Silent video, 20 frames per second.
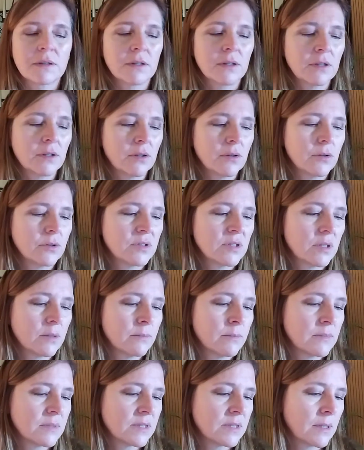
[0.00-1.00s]
You know,
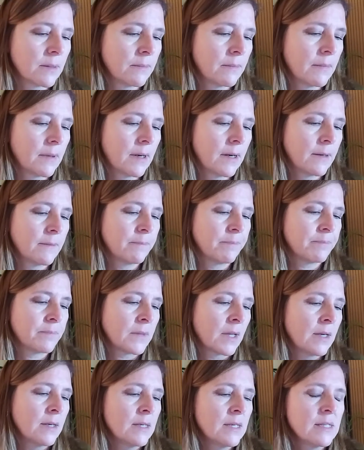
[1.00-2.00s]
some some. Um,
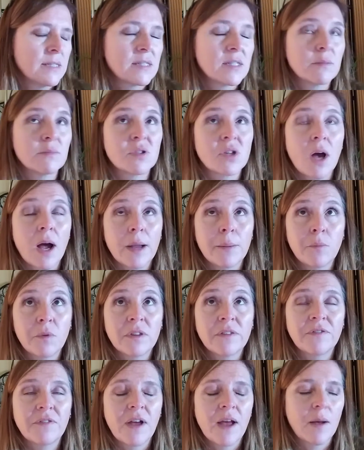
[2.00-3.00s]
some time with
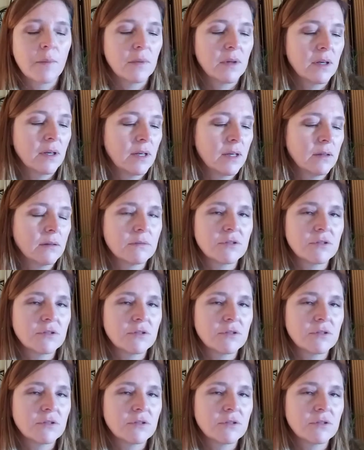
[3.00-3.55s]
family,